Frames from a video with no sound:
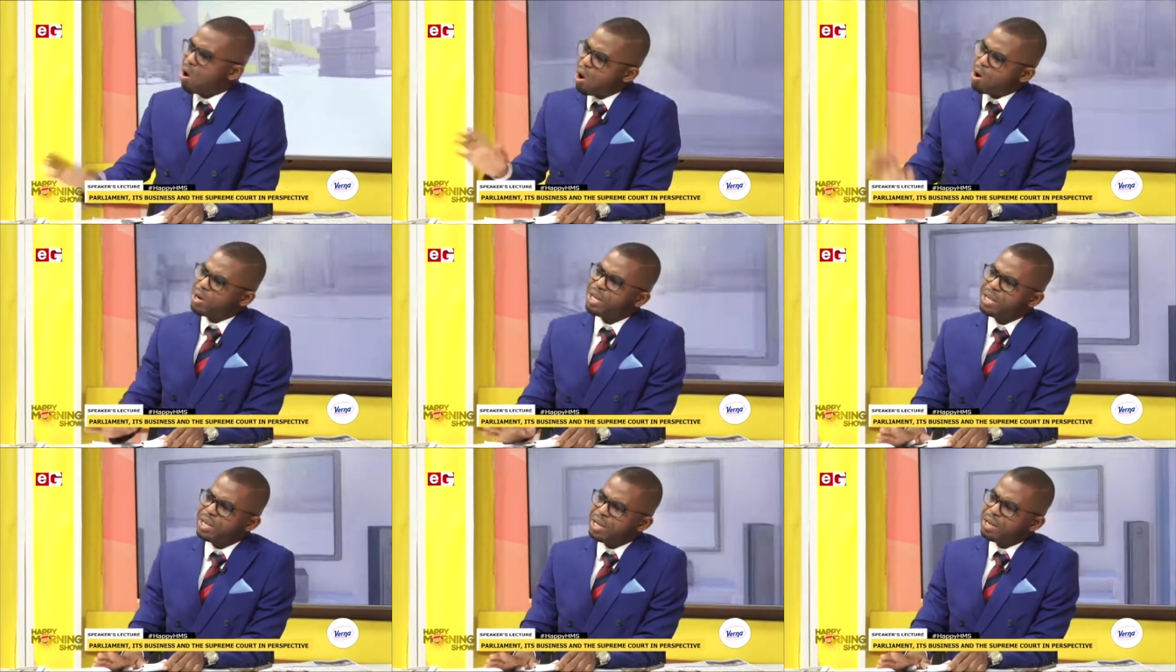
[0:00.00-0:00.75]
on
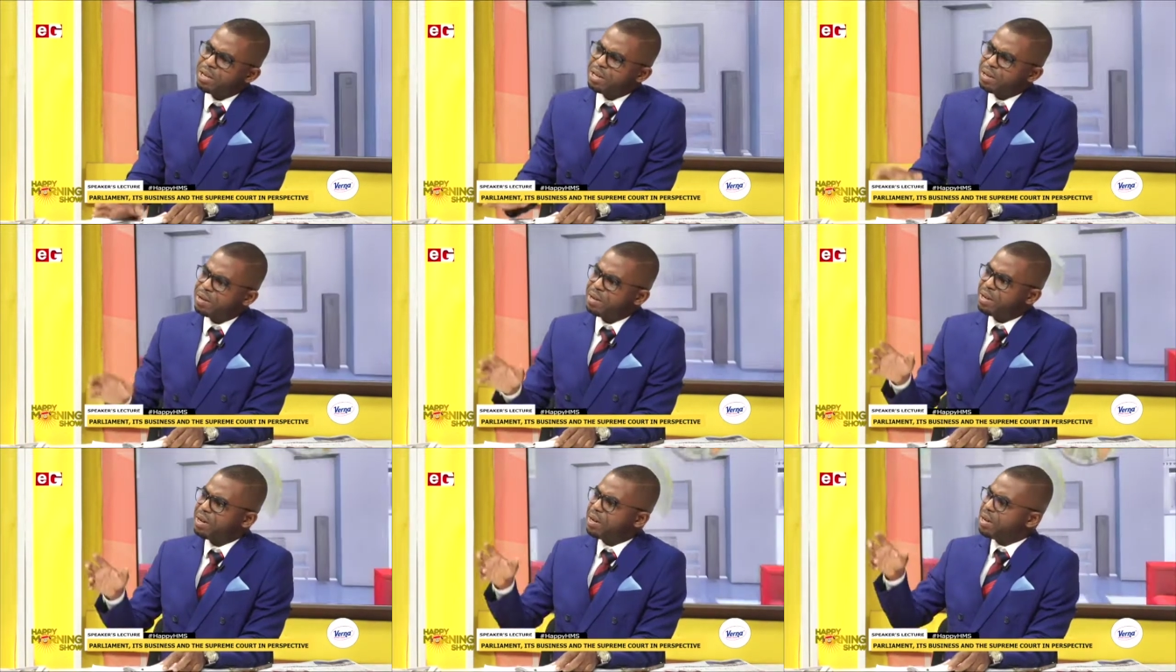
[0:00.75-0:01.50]
the
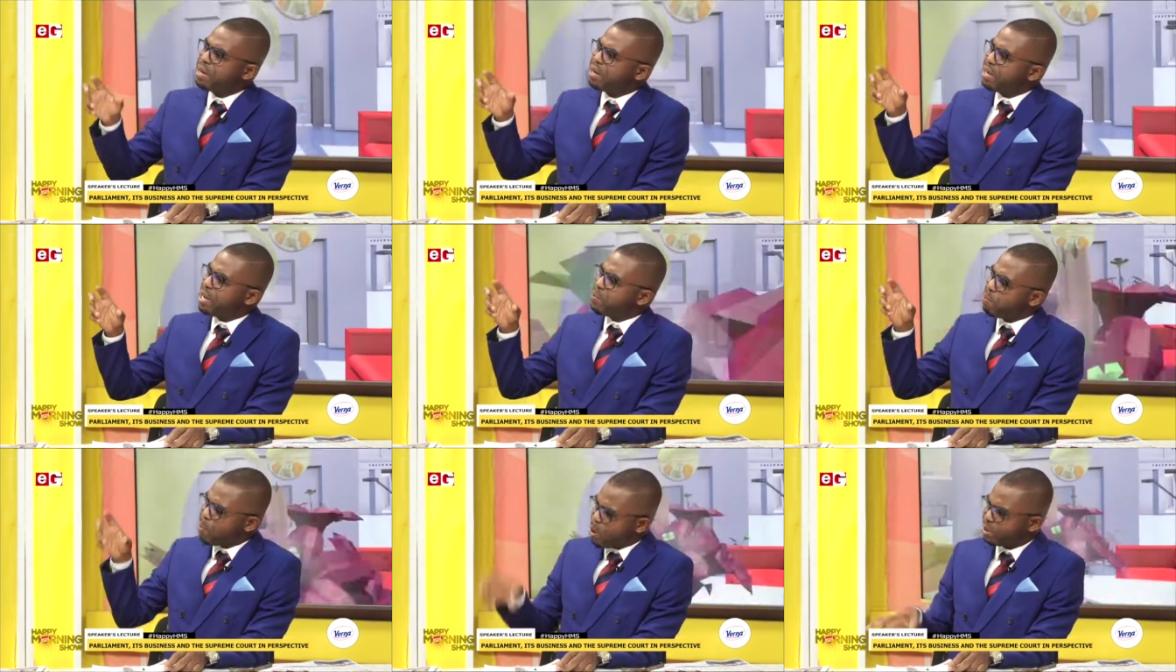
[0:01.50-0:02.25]

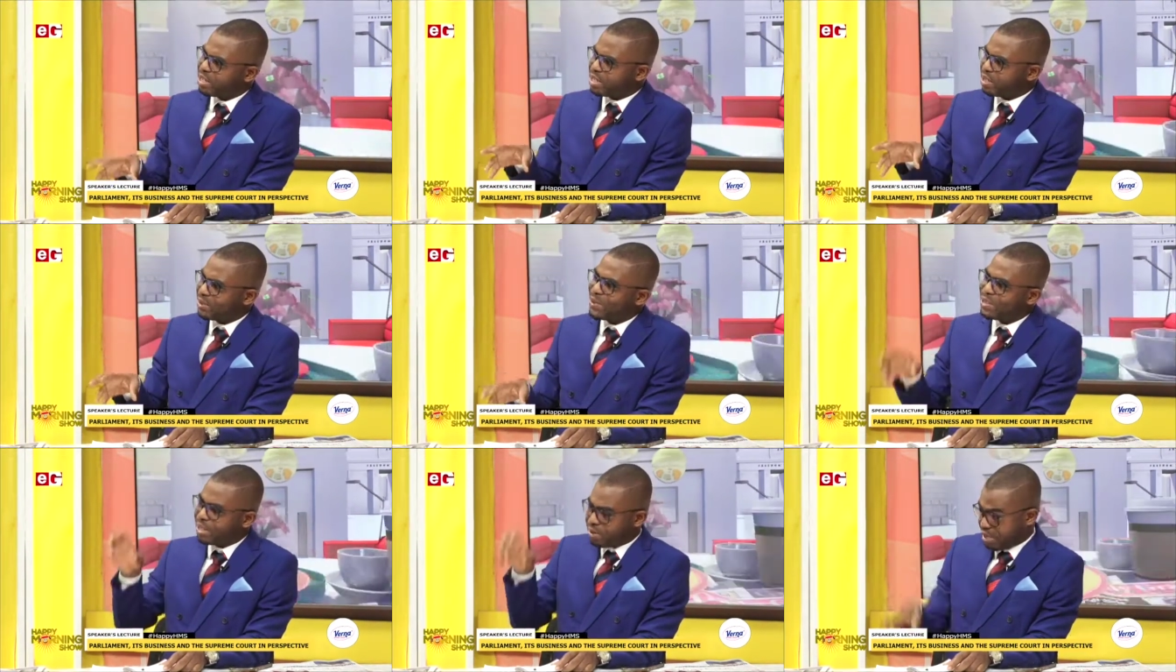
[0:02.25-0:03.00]
important or
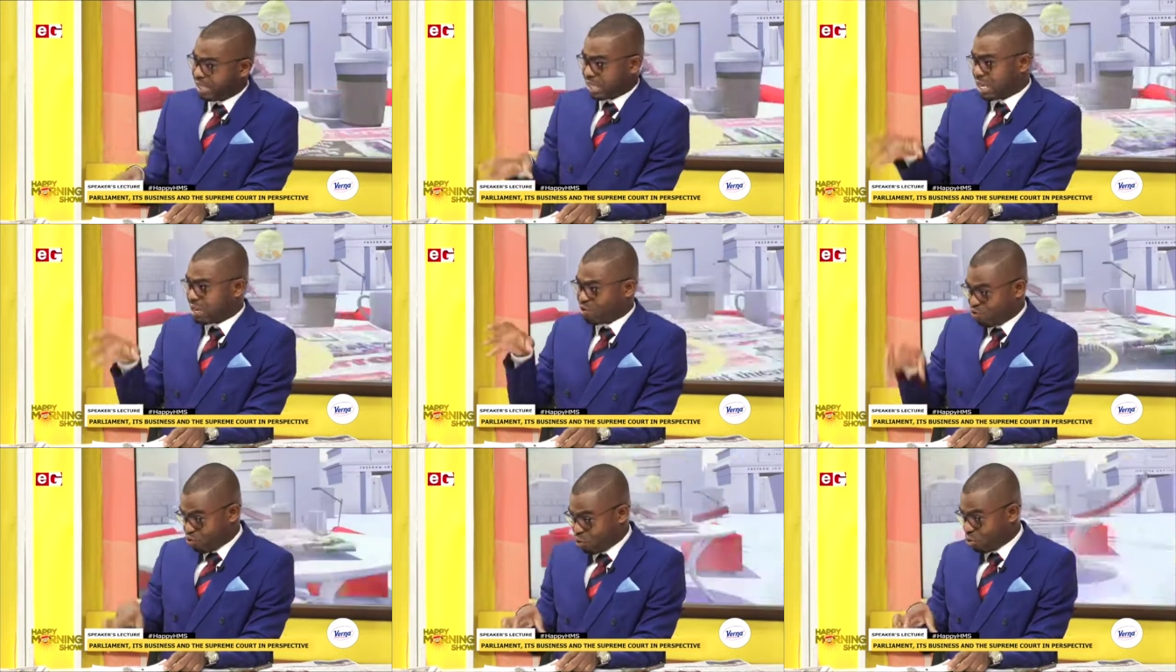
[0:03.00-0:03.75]
the critical
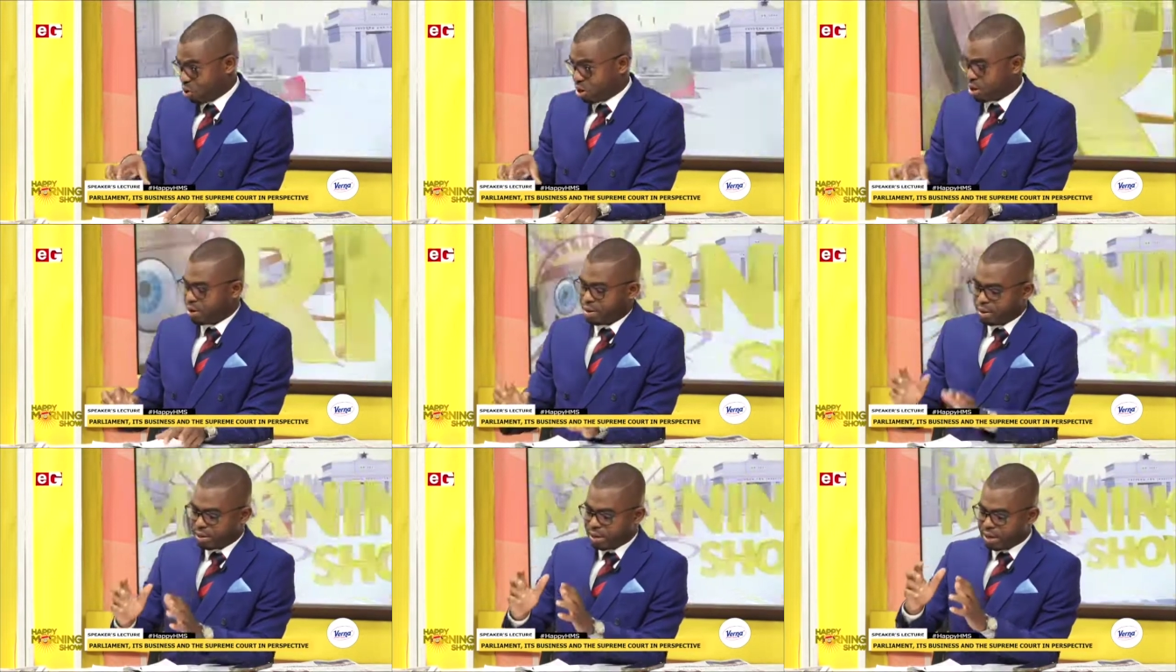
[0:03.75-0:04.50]
role
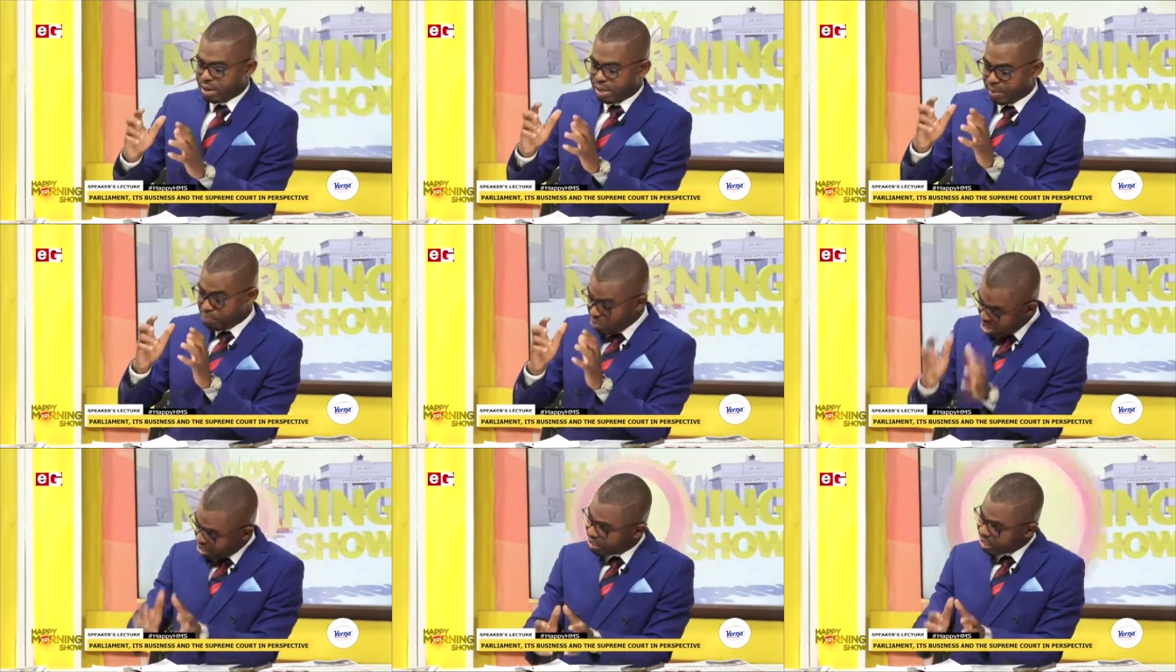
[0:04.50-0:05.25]
the
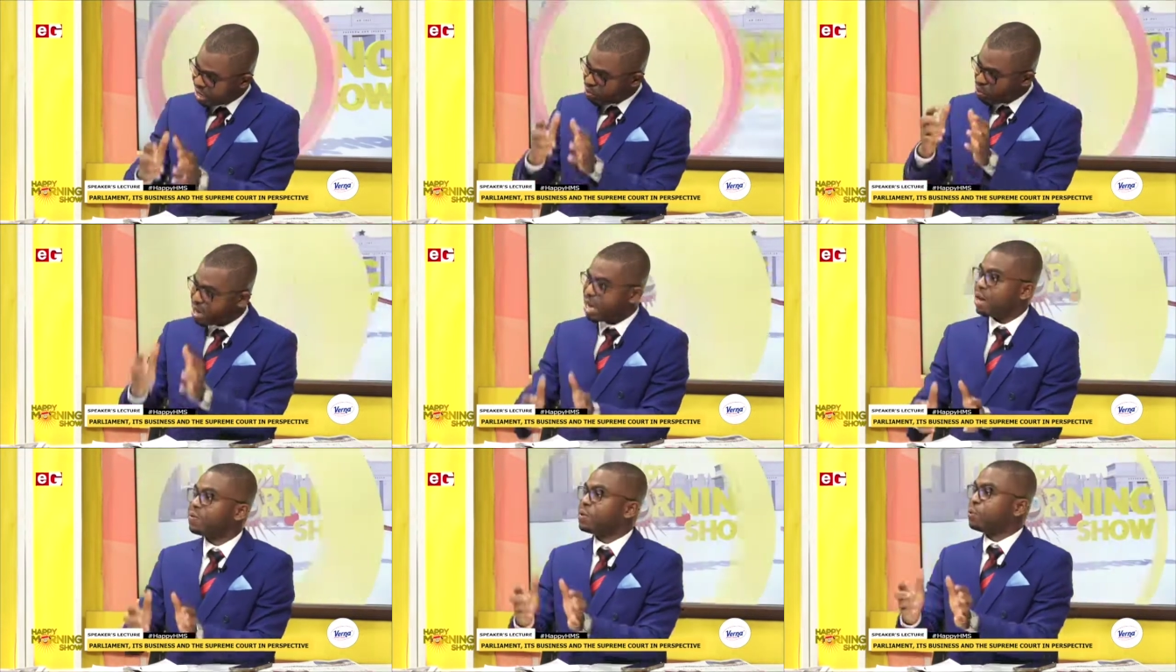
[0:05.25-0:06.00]
media will
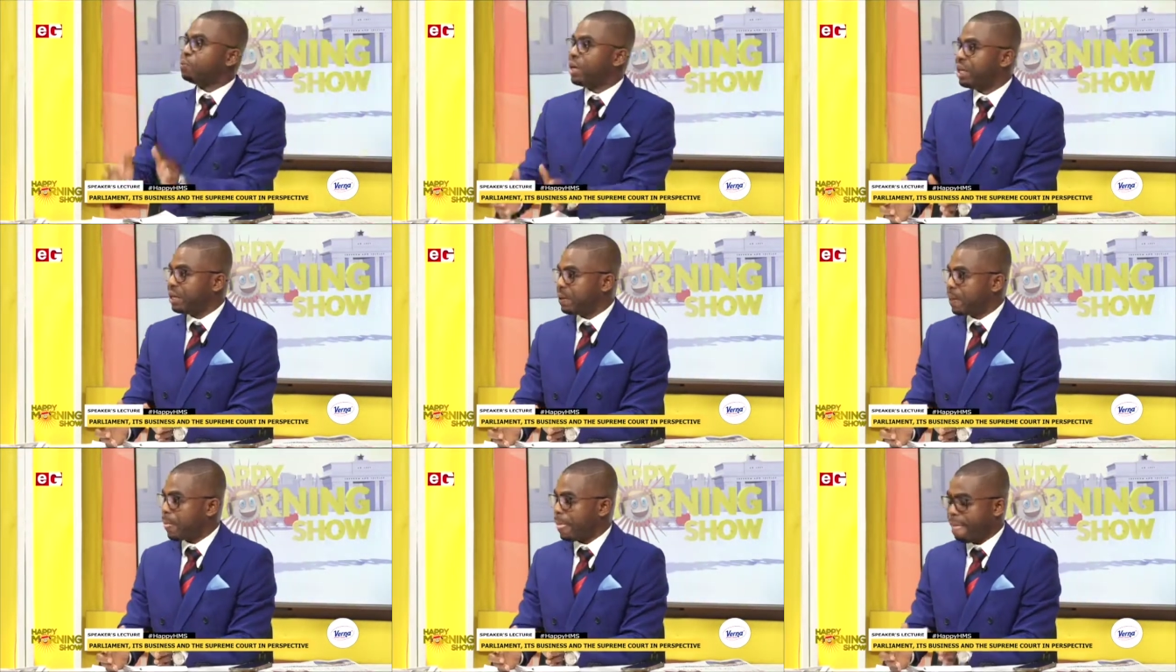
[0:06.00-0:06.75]
have to play
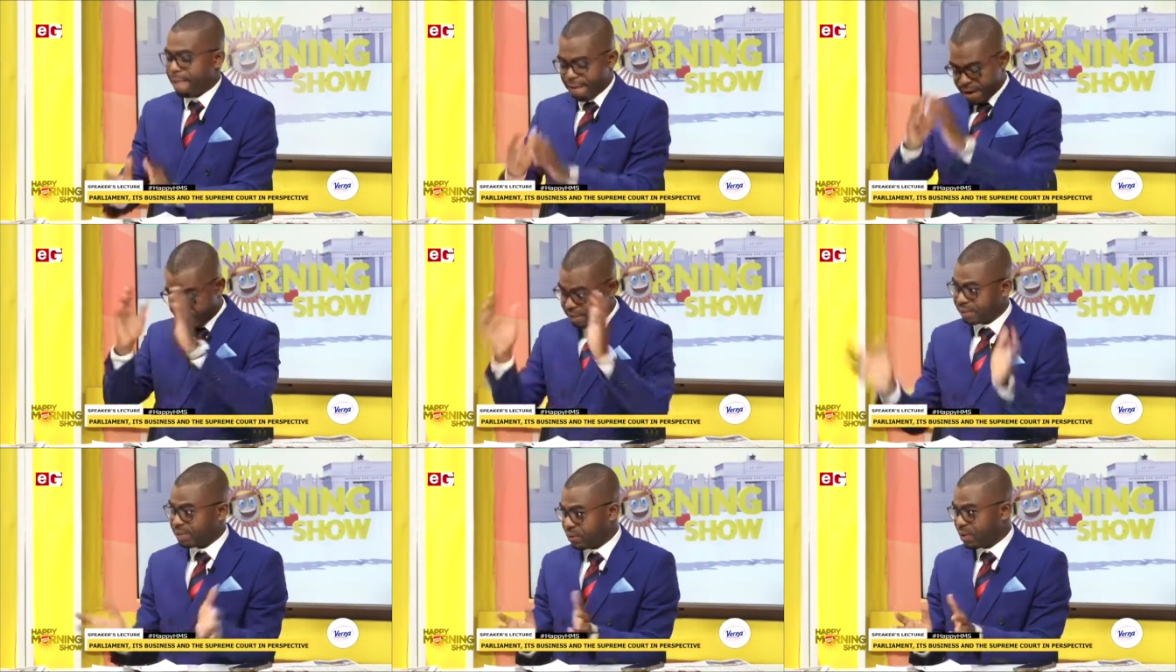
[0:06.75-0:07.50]
and
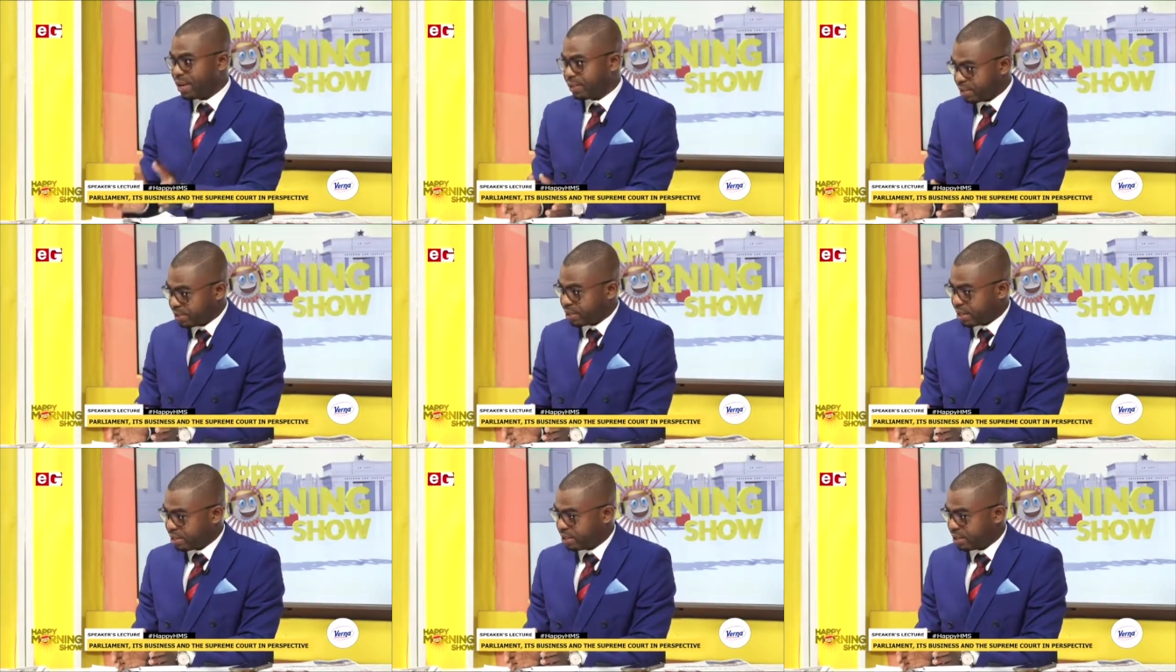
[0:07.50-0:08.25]
this whole exercise